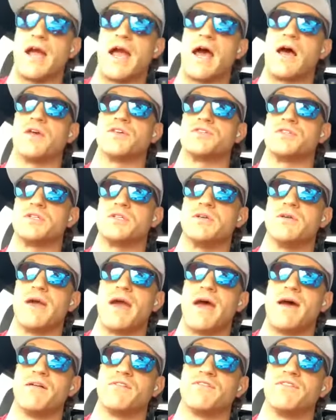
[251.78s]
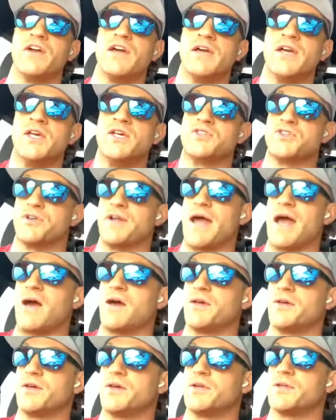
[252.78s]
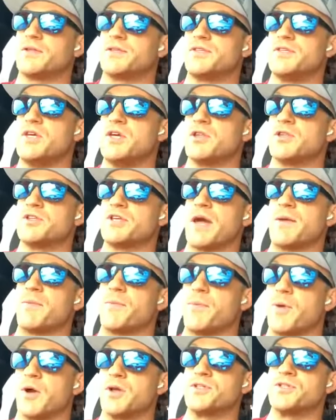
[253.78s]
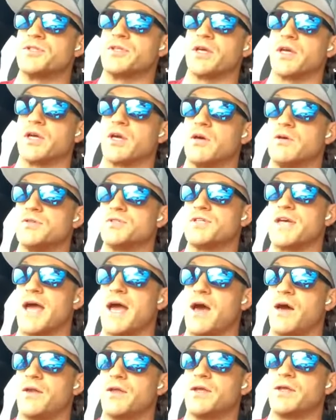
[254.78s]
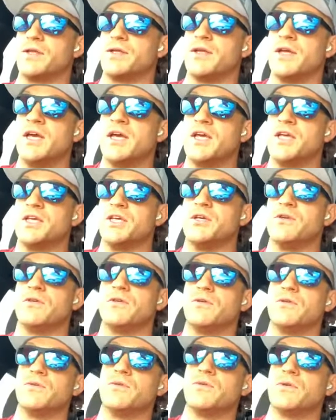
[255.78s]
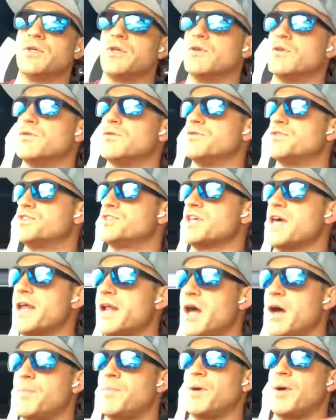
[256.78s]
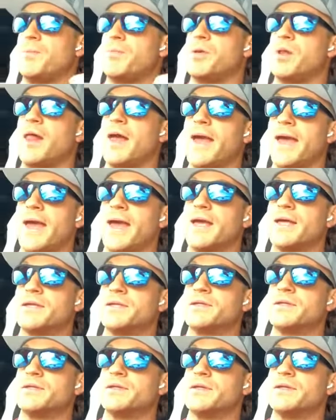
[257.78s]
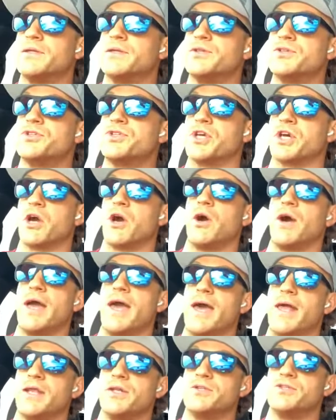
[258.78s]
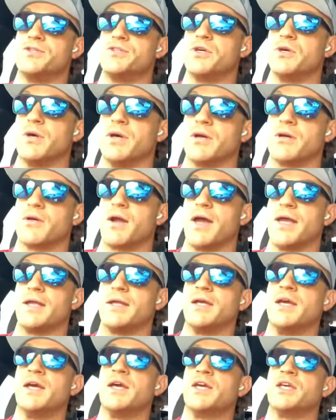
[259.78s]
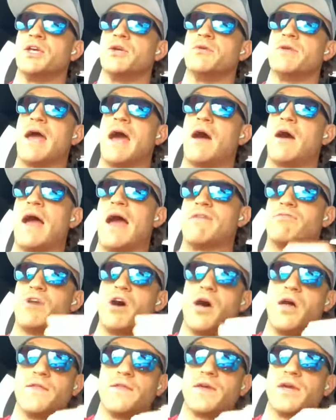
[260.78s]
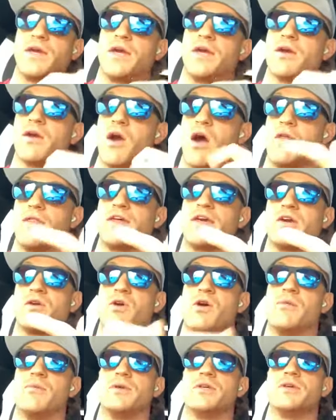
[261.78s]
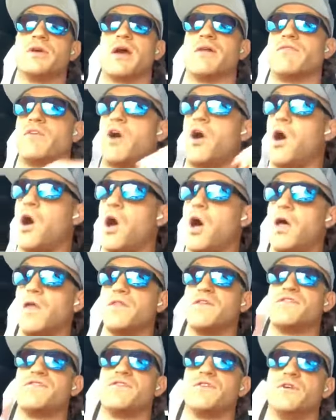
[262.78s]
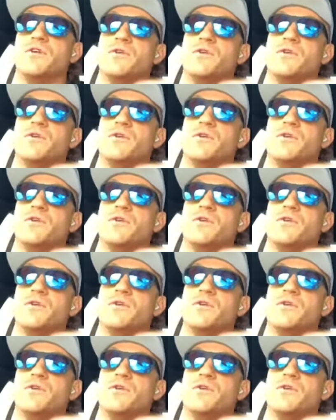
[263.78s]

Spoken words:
to your house and so now you're the type of person that goes out and you set up a plan to go ahead and do it, right? You now have all the gear, all the equipment, you have all the